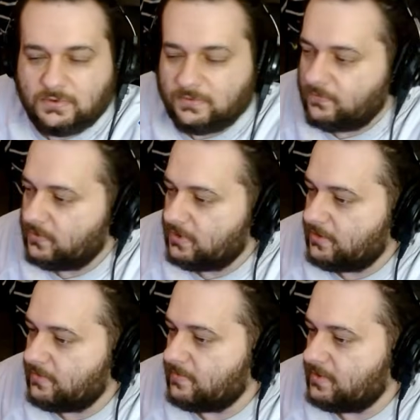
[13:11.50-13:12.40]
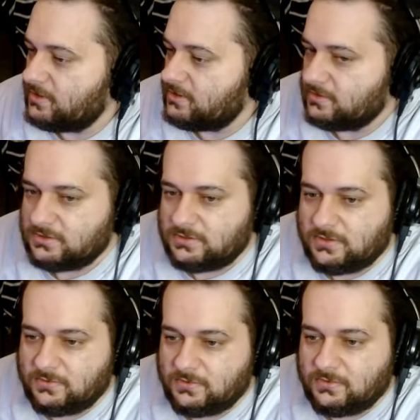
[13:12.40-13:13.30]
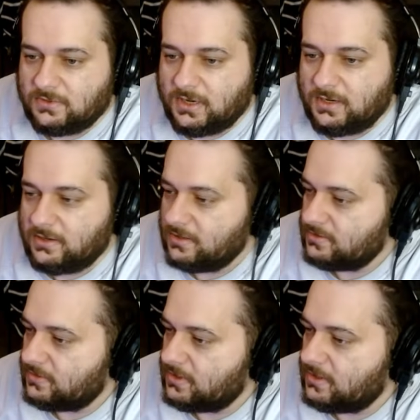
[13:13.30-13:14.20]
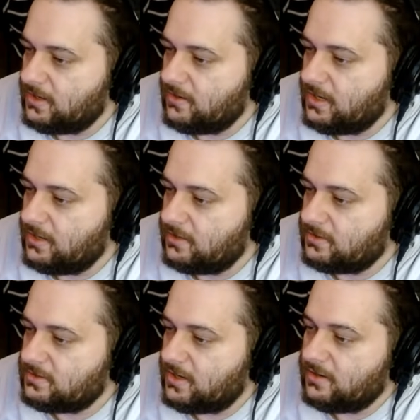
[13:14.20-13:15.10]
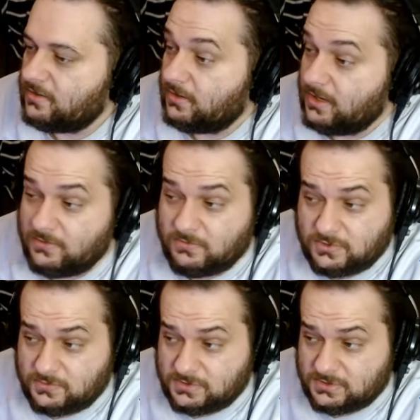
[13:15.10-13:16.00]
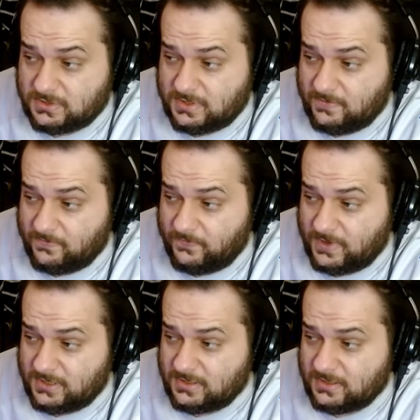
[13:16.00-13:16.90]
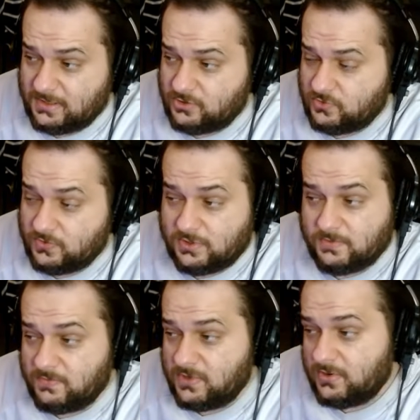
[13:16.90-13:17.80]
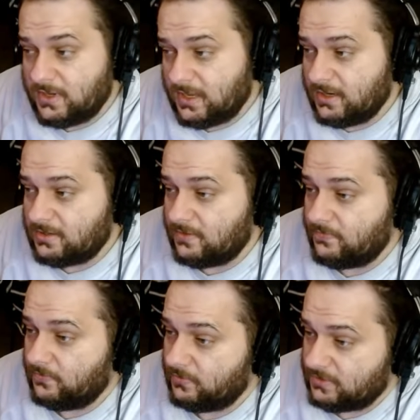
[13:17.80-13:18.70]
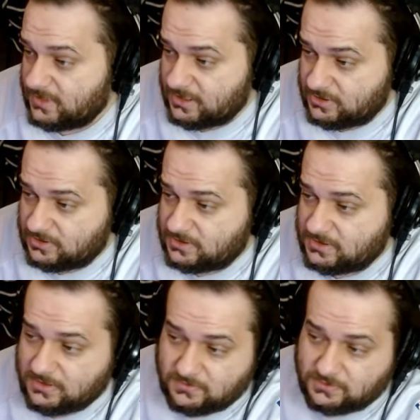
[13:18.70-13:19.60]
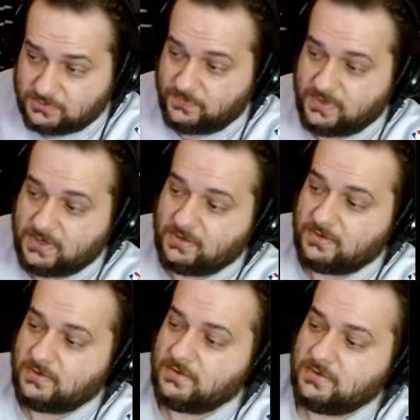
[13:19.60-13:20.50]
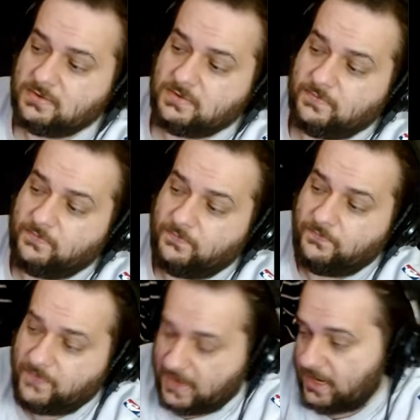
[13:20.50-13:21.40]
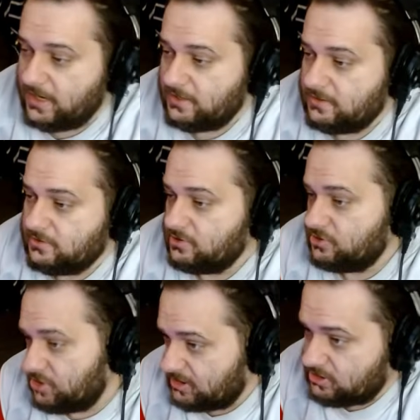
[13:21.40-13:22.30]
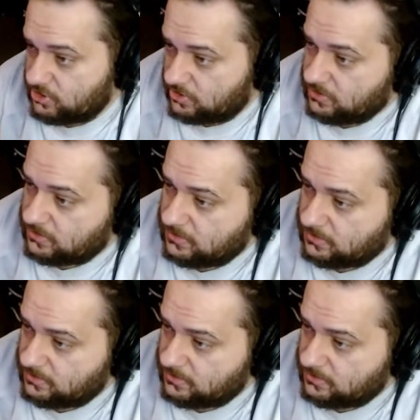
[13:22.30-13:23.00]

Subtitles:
we're at 43 minutes here, just going through a lot of these right now. Entire language was invented to communicate flirtatious signals via fan gesture.